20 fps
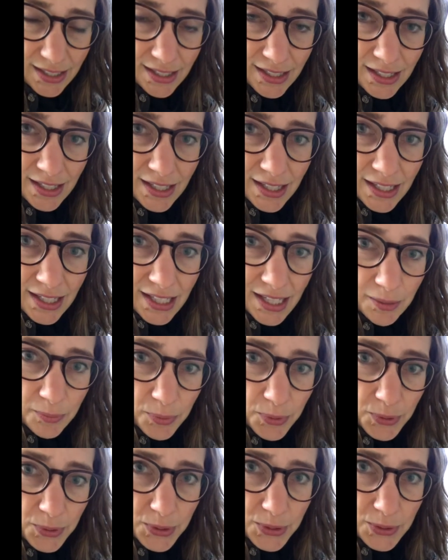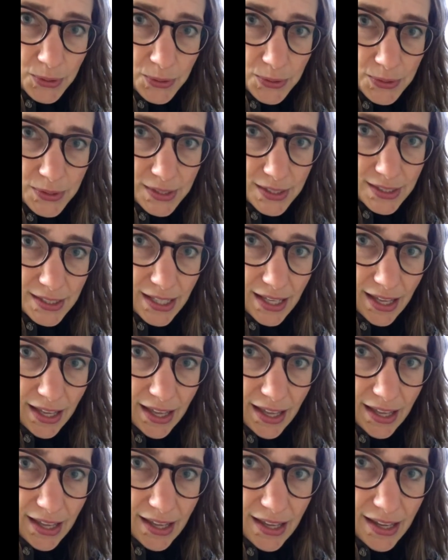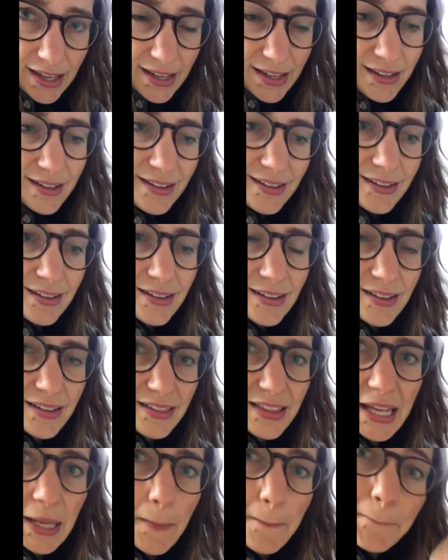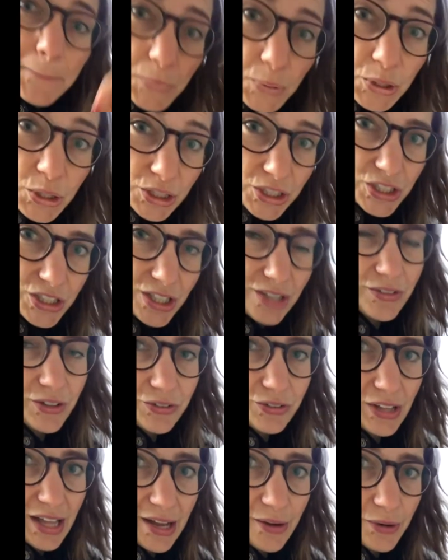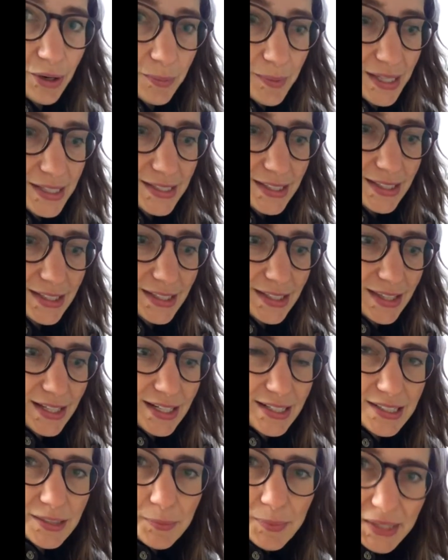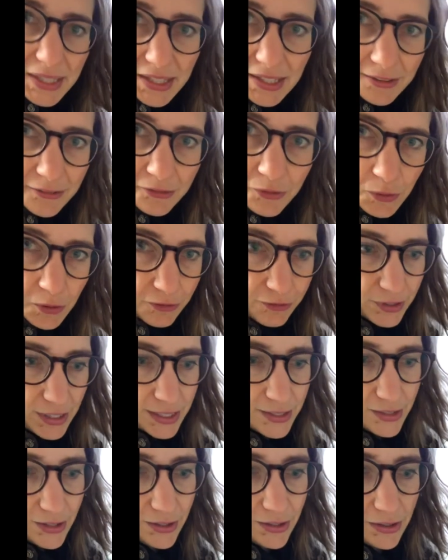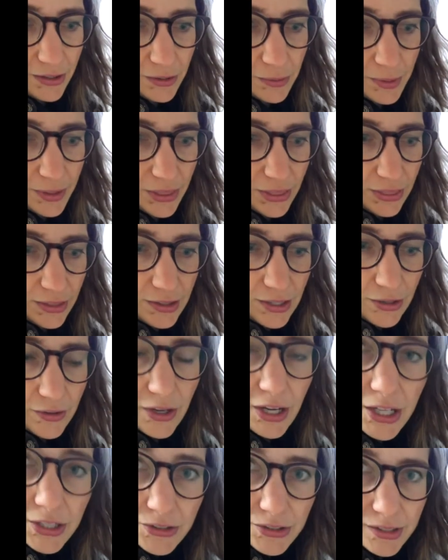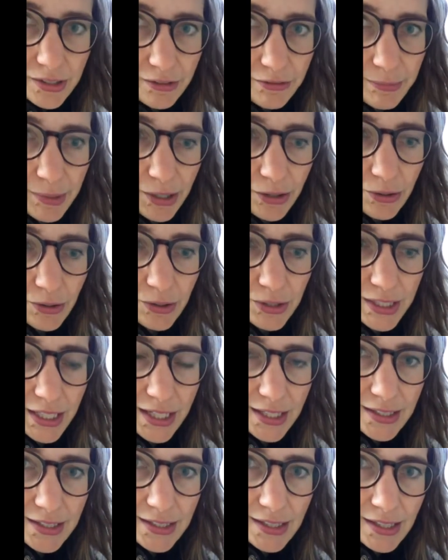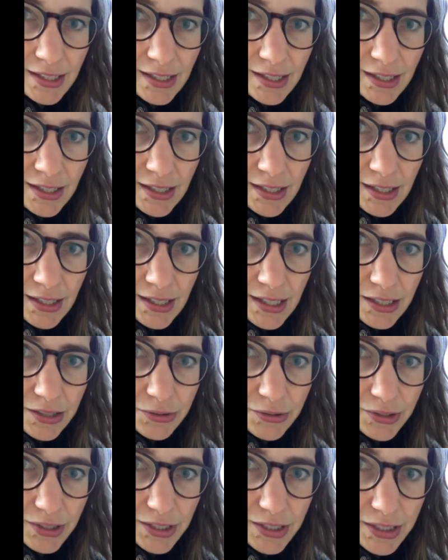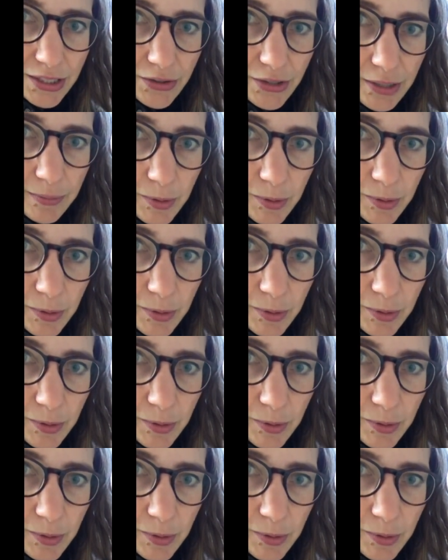can produce a like bush of a flower basically that ends up being like 4 feet tall with, you know, hundreds of marigold heads. That's really just incredible.